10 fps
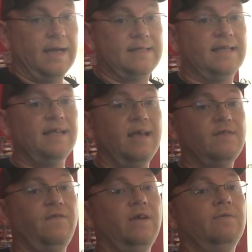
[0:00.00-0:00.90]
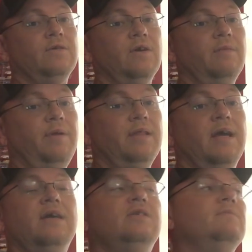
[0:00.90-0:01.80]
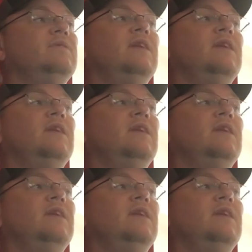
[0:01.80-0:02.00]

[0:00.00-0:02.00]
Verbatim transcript: I said the next video was going to be the custom